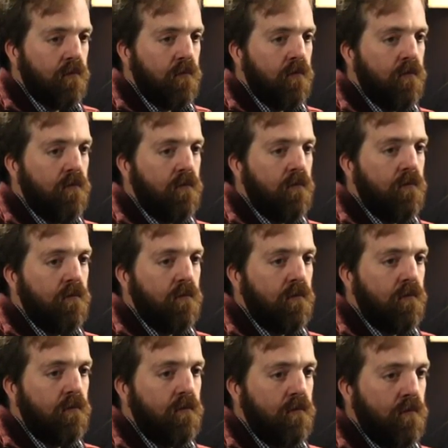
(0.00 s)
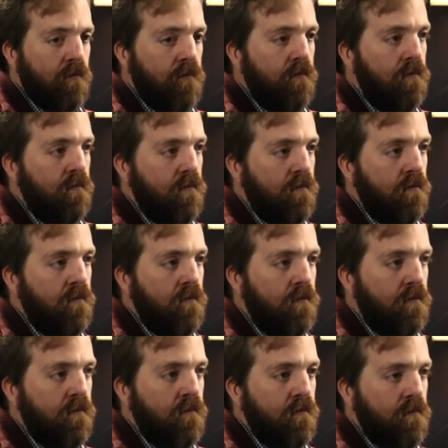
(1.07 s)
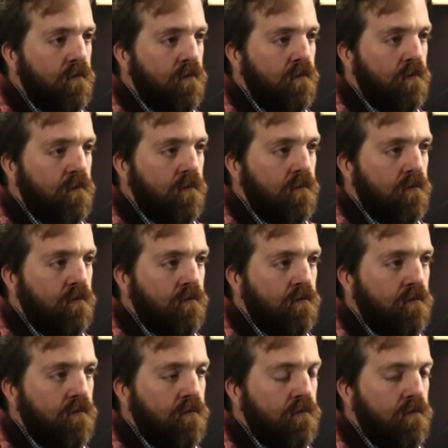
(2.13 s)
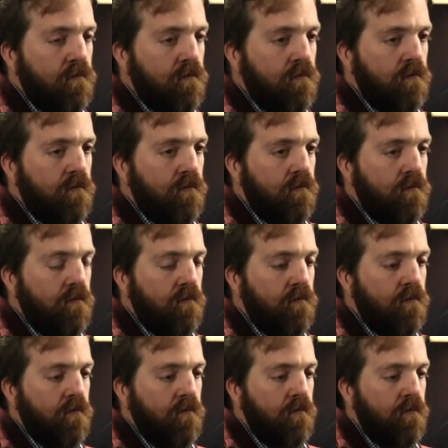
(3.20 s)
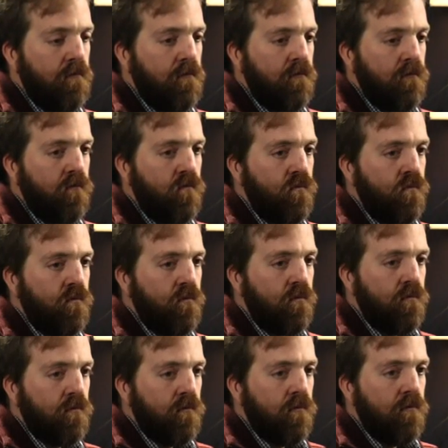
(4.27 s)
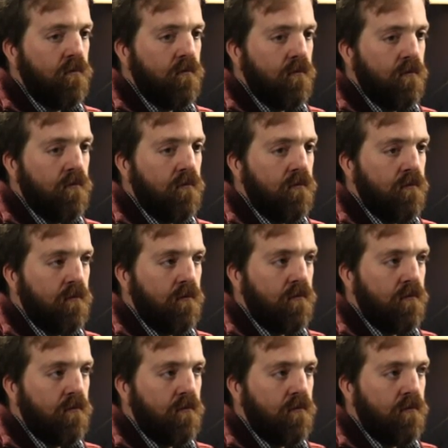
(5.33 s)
The person shown says nothing.